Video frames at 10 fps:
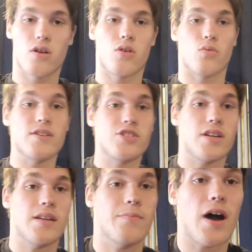Reach
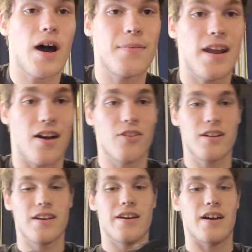in and pop it out,
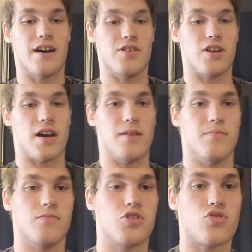as
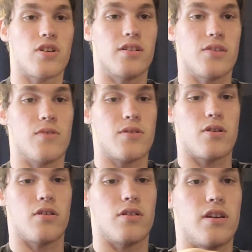I'm struggling with
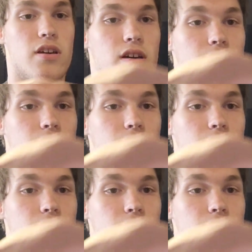currently,